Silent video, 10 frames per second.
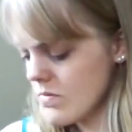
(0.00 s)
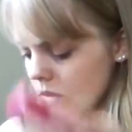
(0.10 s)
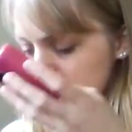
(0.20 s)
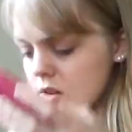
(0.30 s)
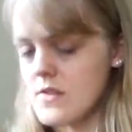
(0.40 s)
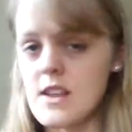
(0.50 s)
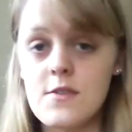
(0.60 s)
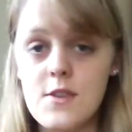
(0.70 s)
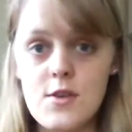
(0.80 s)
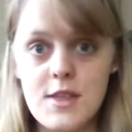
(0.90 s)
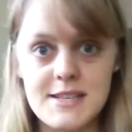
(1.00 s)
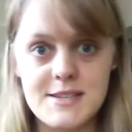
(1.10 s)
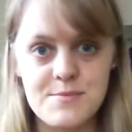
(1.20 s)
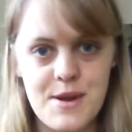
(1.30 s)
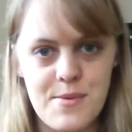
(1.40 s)
So I've done a few things
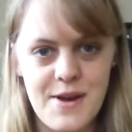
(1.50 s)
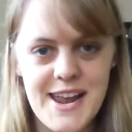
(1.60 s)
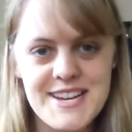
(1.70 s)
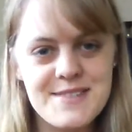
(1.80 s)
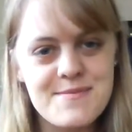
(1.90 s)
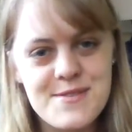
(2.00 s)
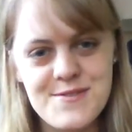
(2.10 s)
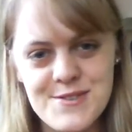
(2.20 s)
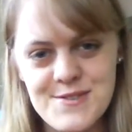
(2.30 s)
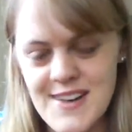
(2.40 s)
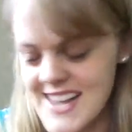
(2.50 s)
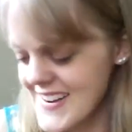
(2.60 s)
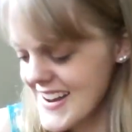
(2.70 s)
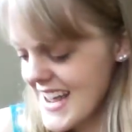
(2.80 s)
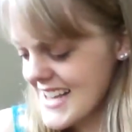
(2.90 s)
in preparation before the video.
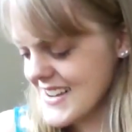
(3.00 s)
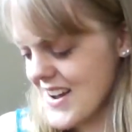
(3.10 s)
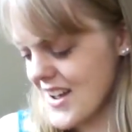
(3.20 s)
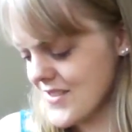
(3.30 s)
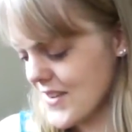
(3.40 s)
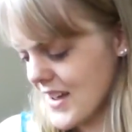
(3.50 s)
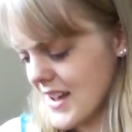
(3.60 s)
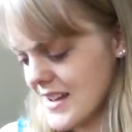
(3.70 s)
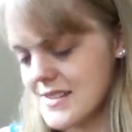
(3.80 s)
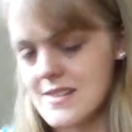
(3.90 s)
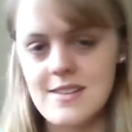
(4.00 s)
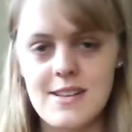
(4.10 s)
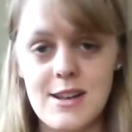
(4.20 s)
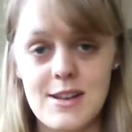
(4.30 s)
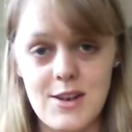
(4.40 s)
So I've
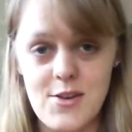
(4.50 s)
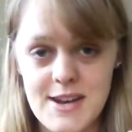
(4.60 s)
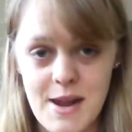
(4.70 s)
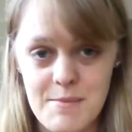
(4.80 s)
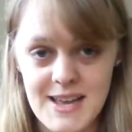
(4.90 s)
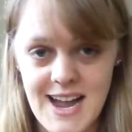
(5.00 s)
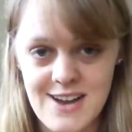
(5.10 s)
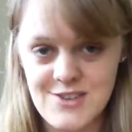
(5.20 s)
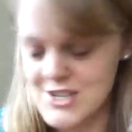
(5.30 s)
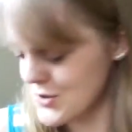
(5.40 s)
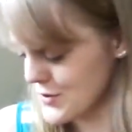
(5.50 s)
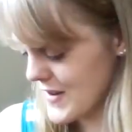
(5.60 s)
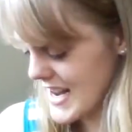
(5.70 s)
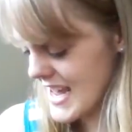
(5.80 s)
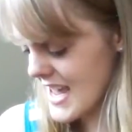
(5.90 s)
loaded up my cartridge
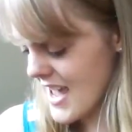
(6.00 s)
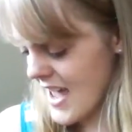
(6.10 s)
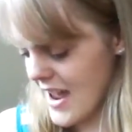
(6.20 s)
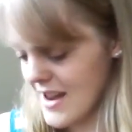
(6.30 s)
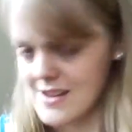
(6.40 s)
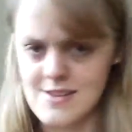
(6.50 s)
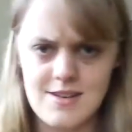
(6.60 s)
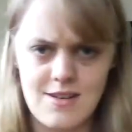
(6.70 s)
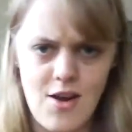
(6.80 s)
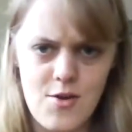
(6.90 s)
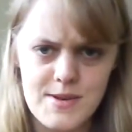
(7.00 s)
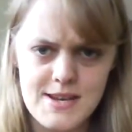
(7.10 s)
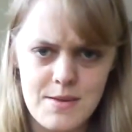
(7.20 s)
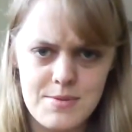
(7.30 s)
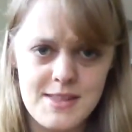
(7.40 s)
already and opened
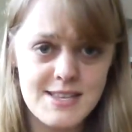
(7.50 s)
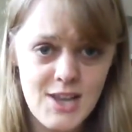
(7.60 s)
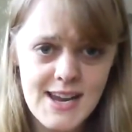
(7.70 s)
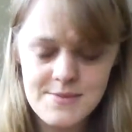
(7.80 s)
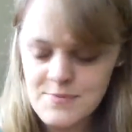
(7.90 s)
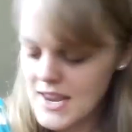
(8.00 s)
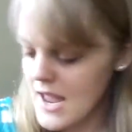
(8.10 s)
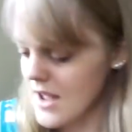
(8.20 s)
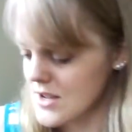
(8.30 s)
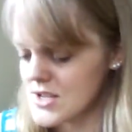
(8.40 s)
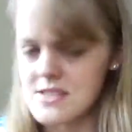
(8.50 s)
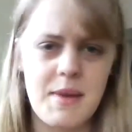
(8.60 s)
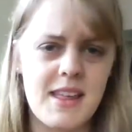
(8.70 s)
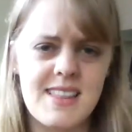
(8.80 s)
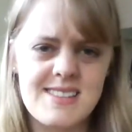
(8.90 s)
up the sight just to
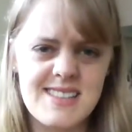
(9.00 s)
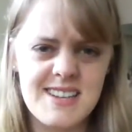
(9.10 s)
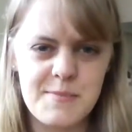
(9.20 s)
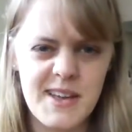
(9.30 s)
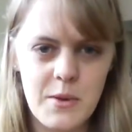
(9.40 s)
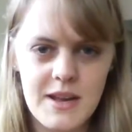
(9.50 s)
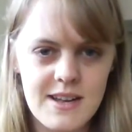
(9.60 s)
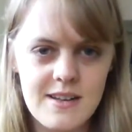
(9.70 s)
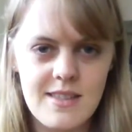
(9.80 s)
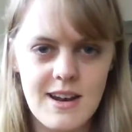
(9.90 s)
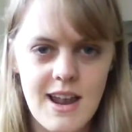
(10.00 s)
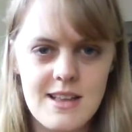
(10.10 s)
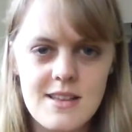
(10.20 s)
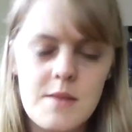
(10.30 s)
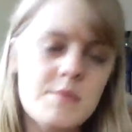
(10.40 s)
make things a little bit quicker than
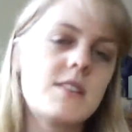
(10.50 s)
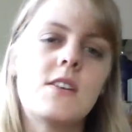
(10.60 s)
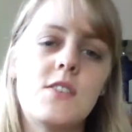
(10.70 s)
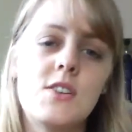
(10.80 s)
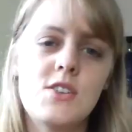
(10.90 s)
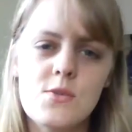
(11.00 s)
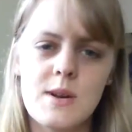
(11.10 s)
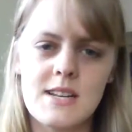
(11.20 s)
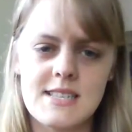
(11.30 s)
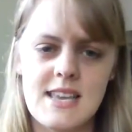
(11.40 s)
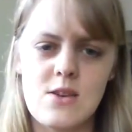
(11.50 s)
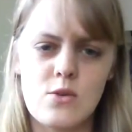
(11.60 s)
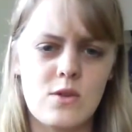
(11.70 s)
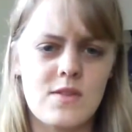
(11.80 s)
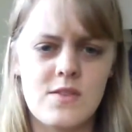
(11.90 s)
last time. So if you do want to see
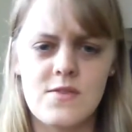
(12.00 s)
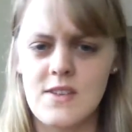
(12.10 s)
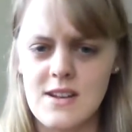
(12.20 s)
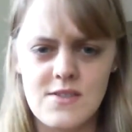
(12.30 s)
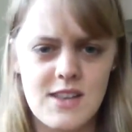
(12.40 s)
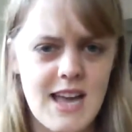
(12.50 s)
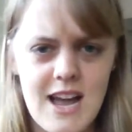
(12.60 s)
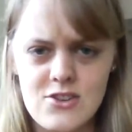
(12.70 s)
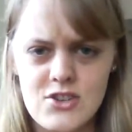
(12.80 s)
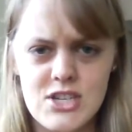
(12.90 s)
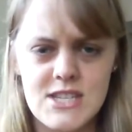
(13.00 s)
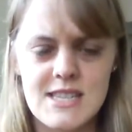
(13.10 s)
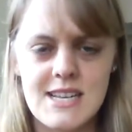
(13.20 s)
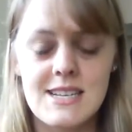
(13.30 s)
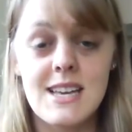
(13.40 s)
all of the filling of the cartridge and
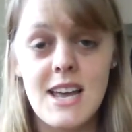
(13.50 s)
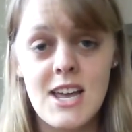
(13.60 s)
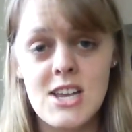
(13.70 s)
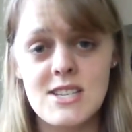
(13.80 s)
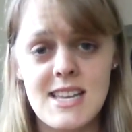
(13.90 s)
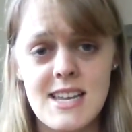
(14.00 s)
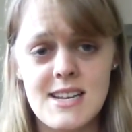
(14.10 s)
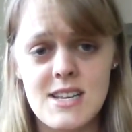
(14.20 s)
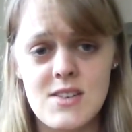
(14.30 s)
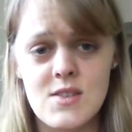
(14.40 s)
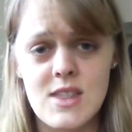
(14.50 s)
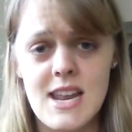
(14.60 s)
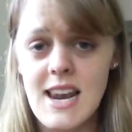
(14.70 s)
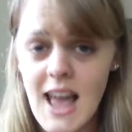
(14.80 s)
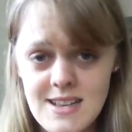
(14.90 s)
things, just head to the
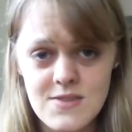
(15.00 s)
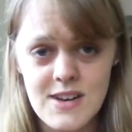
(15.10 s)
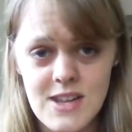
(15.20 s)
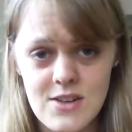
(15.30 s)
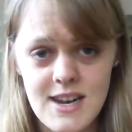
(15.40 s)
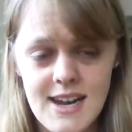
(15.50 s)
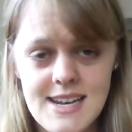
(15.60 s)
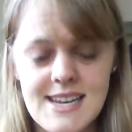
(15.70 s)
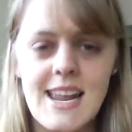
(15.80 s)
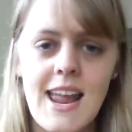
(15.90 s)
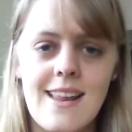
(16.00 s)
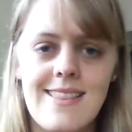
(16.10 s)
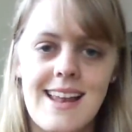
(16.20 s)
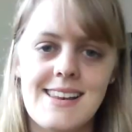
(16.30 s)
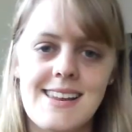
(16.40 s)
last video that I did, and
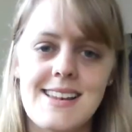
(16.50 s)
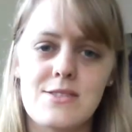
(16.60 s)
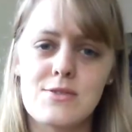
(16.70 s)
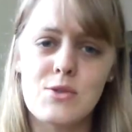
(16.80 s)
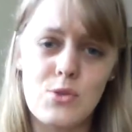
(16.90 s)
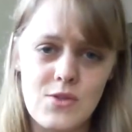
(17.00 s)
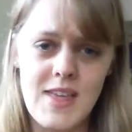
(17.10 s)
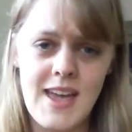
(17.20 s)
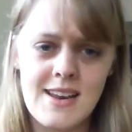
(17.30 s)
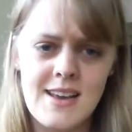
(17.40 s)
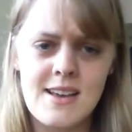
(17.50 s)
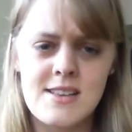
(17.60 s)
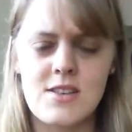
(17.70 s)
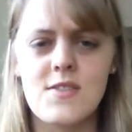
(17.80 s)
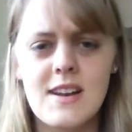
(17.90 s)
that details all of that.
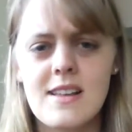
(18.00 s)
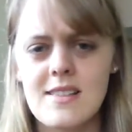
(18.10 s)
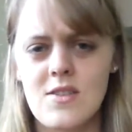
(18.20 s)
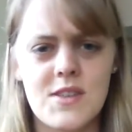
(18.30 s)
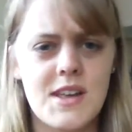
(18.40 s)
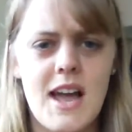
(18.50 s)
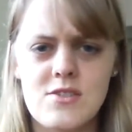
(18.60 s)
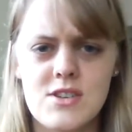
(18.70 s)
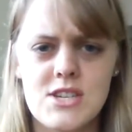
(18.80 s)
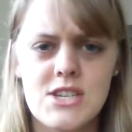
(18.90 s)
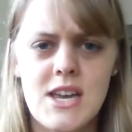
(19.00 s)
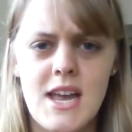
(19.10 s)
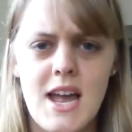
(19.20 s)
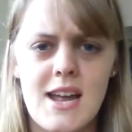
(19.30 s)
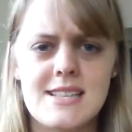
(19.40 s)
So filling of the cartridge
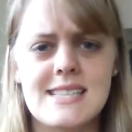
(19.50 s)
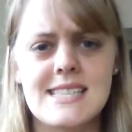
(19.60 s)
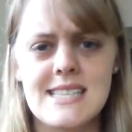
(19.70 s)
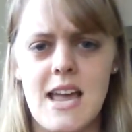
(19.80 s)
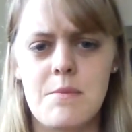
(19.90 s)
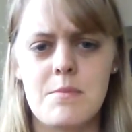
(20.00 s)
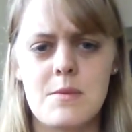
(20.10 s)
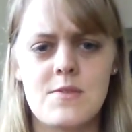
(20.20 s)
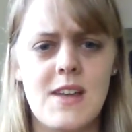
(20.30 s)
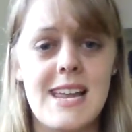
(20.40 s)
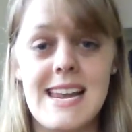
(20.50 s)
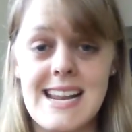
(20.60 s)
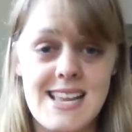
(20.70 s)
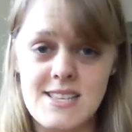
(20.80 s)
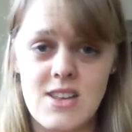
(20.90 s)
is the same for
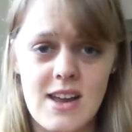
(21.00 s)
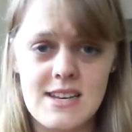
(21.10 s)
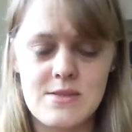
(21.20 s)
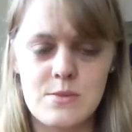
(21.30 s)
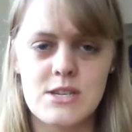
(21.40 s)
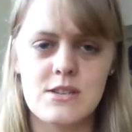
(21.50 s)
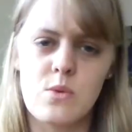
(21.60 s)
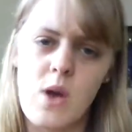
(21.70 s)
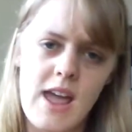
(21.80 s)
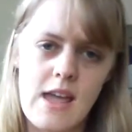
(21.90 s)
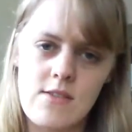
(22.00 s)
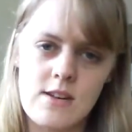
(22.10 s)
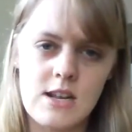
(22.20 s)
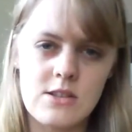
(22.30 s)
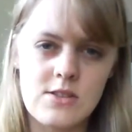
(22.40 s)
any sight, which is why I haven't
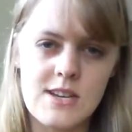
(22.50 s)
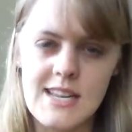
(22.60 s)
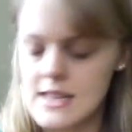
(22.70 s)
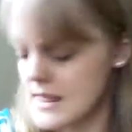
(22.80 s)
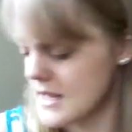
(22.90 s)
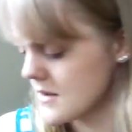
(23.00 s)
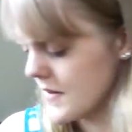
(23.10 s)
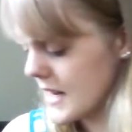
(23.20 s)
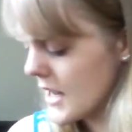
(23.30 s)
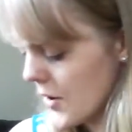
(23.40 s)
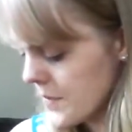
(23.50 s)
included it in this video.